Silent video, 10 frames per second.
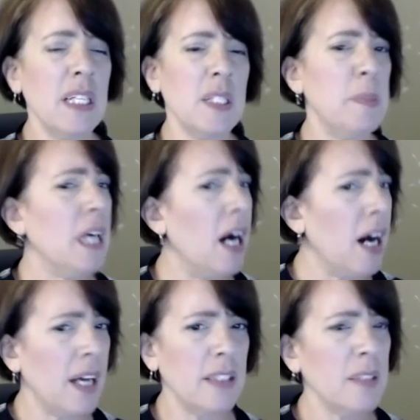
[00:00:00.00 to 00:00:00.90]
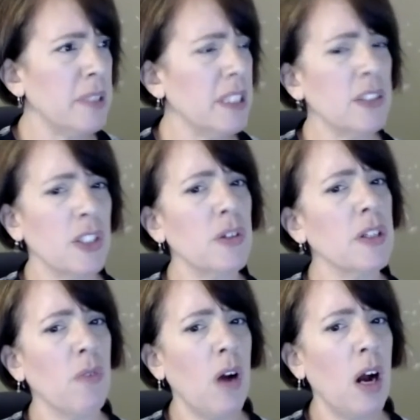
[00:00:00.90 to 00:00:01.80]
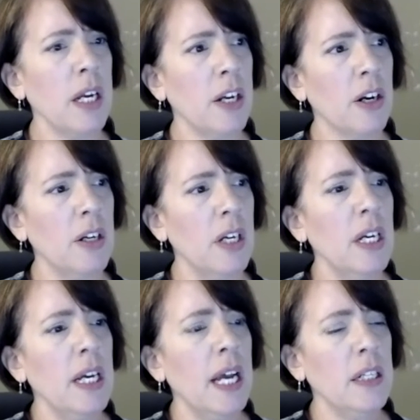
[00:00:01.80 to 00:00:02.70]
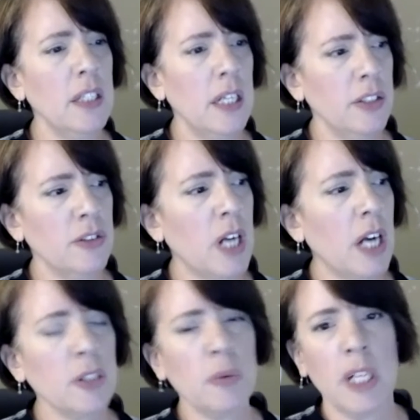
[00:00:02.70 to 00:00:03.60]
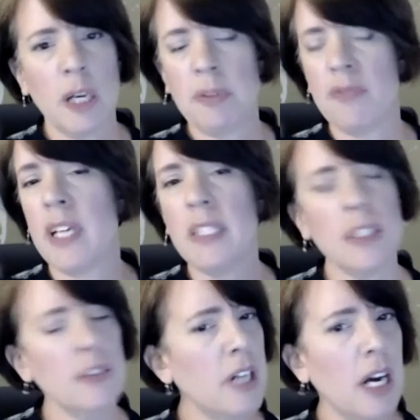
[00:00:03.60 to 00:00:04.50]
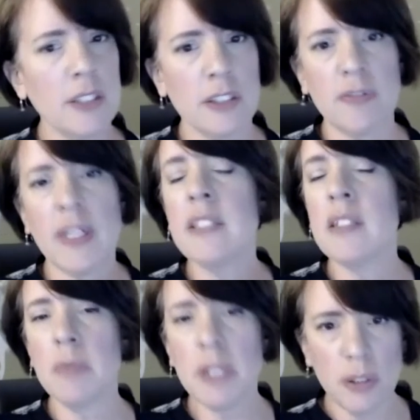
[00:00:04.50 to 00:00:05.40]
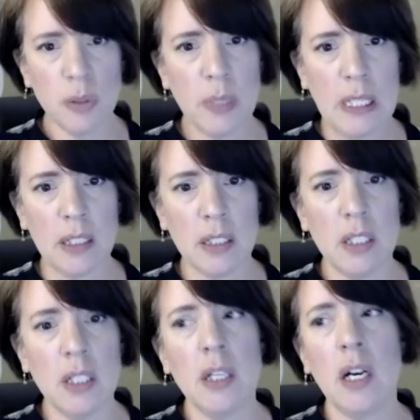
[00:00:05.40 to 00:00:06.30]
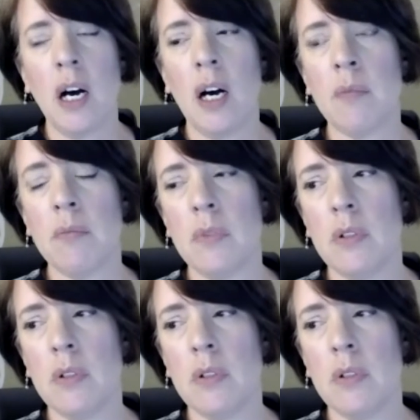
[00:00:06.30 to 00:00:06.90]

beyond, something's going wrong here, and your doctor won't help you, find another doctor, find somebody who will, and